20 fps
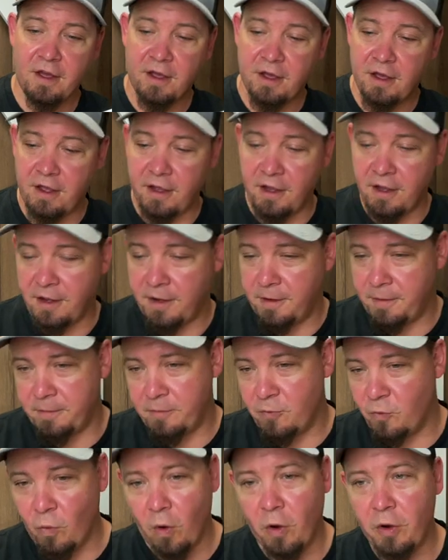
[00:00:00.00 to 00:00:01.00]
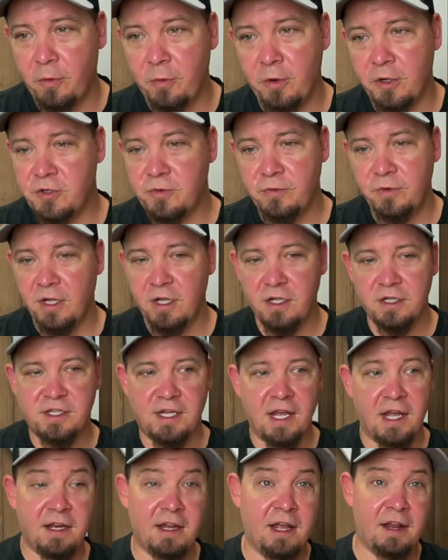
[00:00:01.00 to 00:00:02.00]
um, waterworks reels
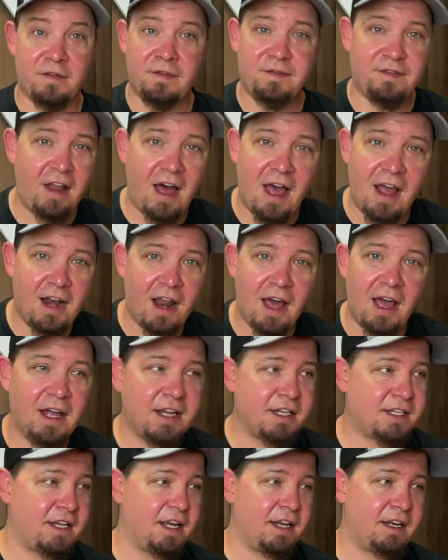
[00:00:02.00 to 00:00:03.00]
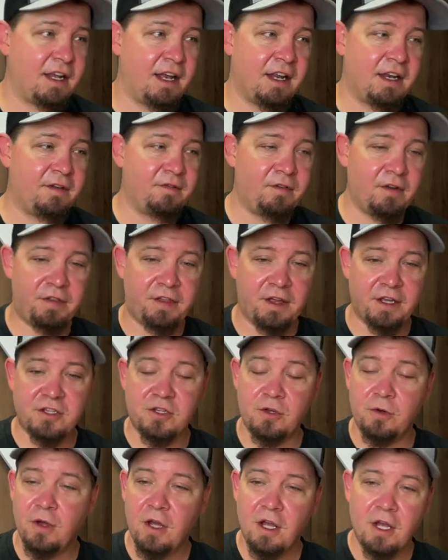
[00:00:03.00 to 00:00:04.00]
and and fly lines and and everything.
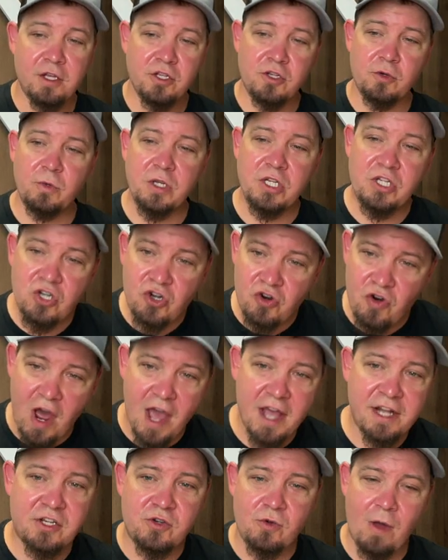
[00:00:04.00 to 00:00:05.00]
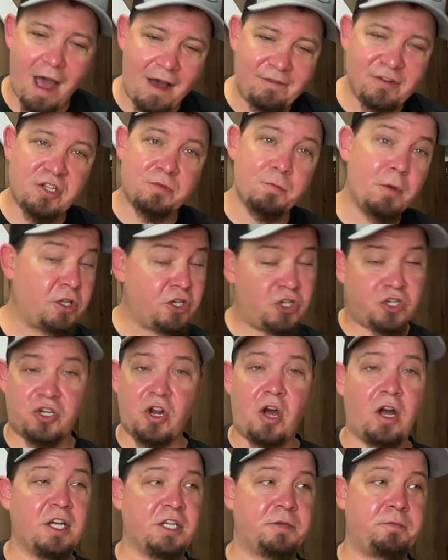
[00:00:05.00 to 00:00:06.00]
So so we try to have as much
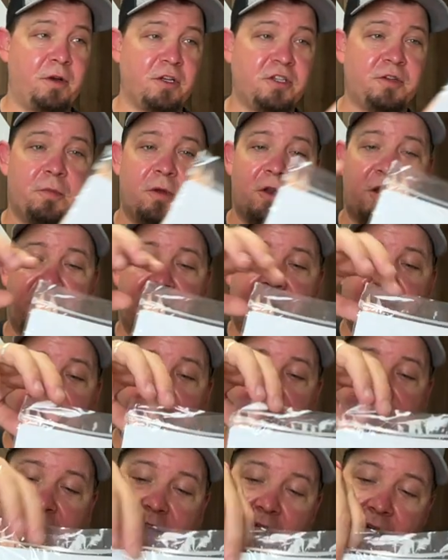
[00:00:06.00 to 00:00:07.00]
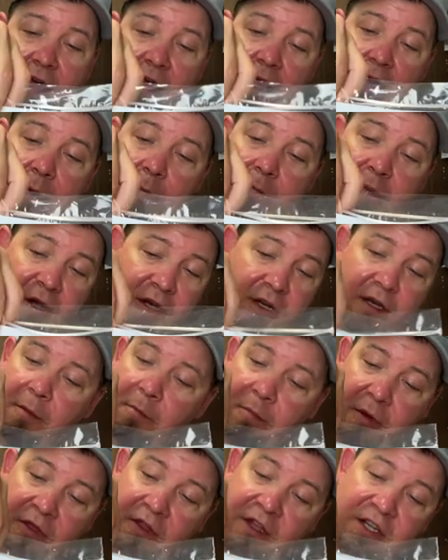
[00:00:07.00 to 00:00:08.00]
stock as possible on everything, but
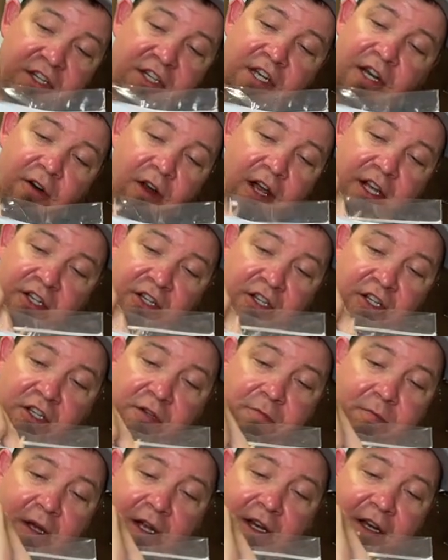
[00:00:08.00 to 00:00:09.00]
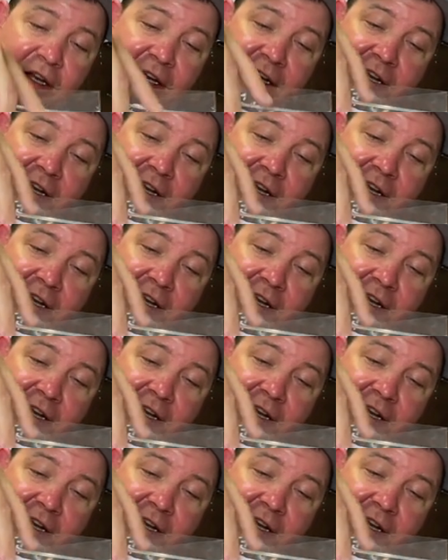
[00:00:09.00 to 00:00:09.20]
but this year has just been